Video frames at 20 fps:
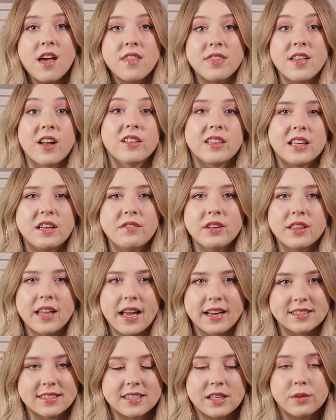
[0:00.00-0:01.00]
their Leave a
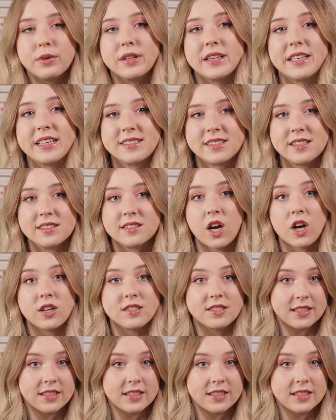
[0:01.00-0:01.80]
Legacy releases are